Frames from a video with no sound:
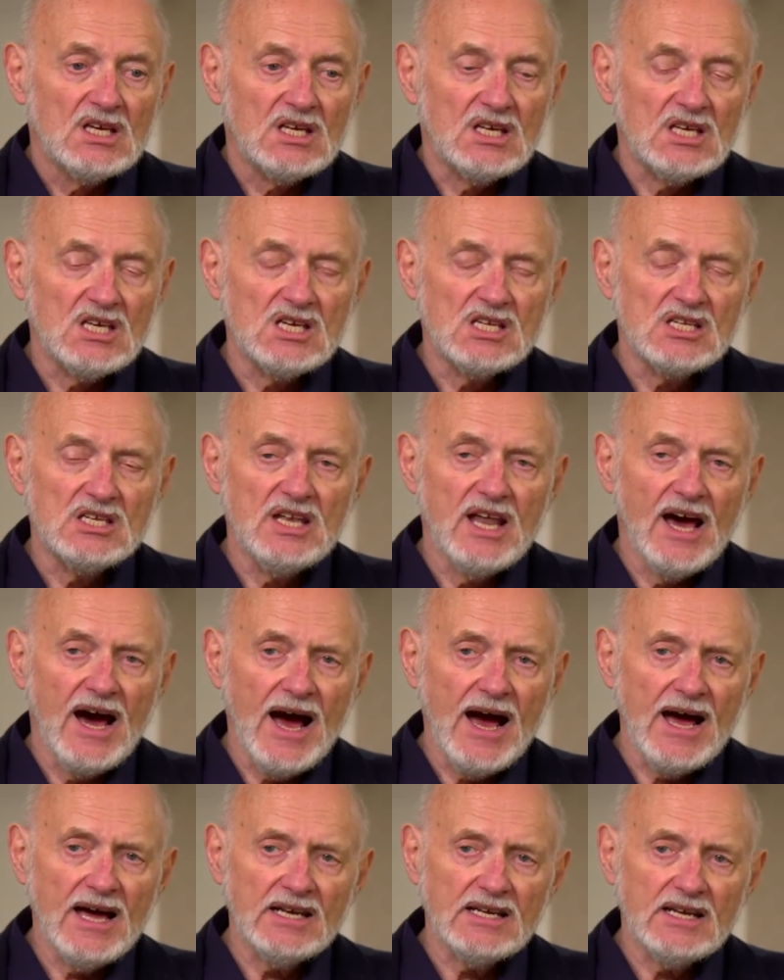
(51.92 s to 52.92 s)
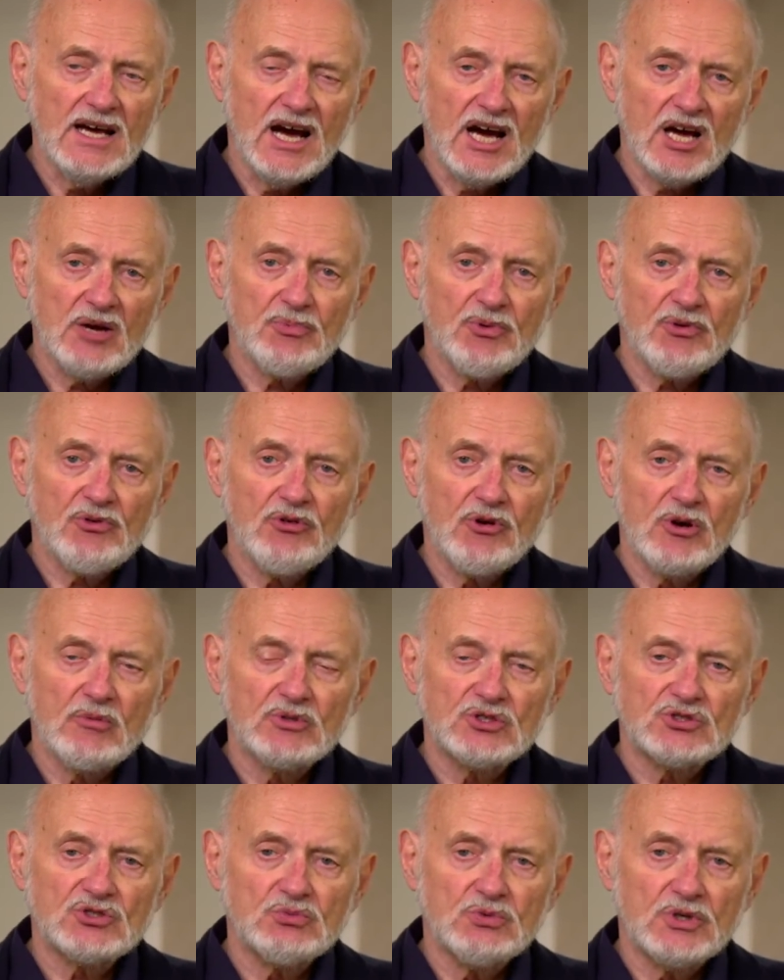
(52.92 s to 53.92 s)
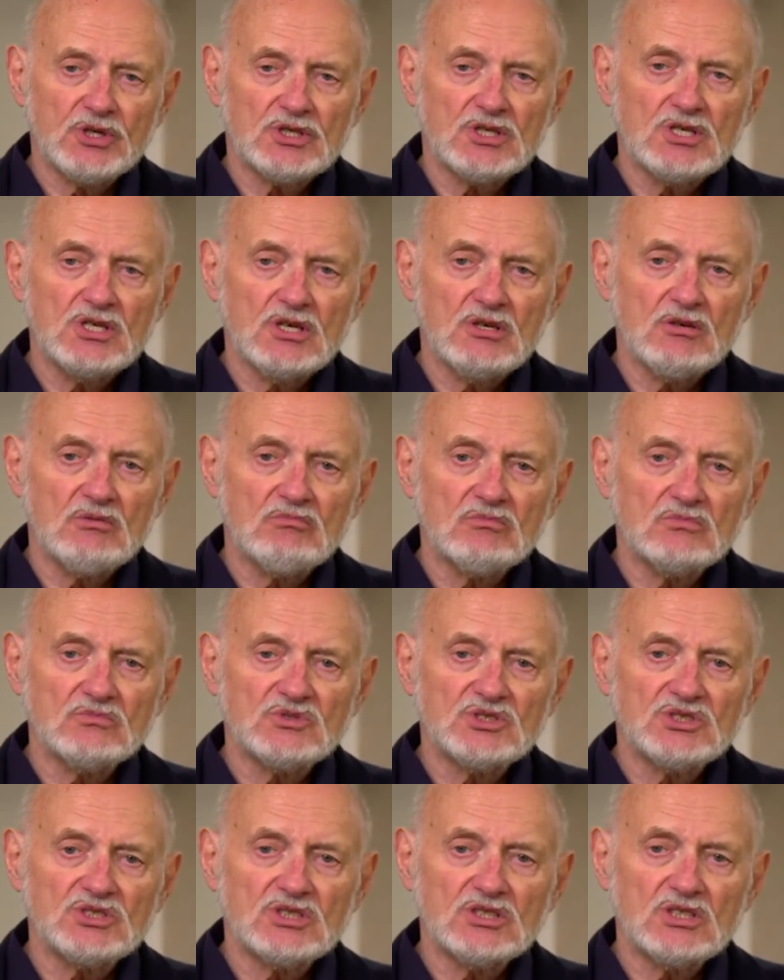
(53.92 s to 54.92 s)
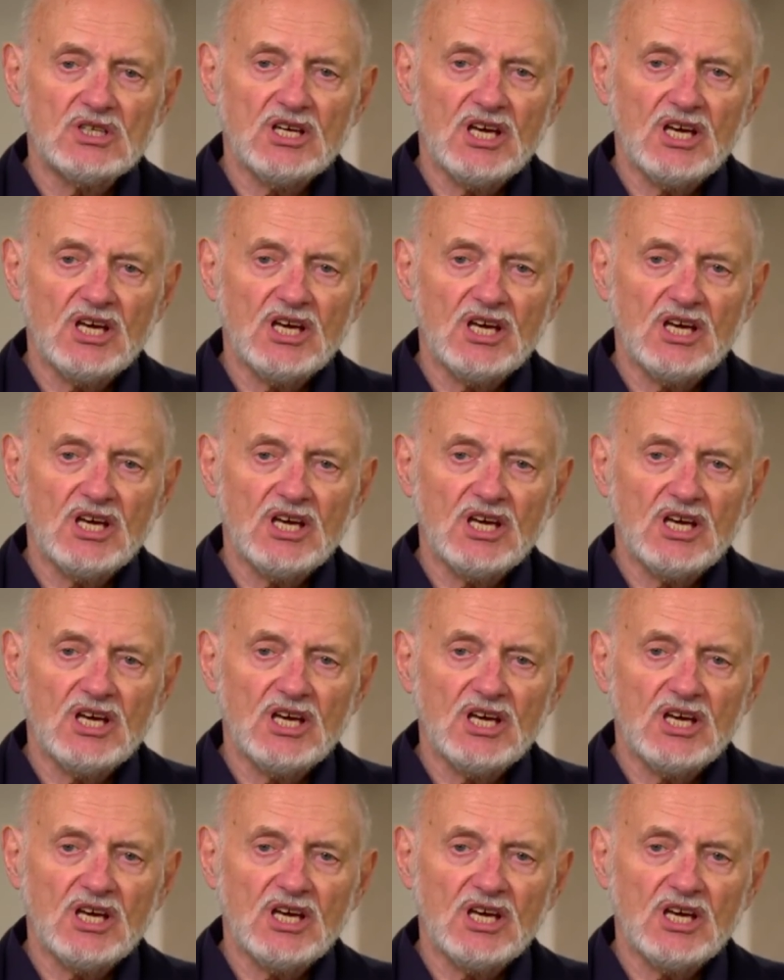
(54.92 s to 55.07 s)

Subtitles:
In non-high performance work teams,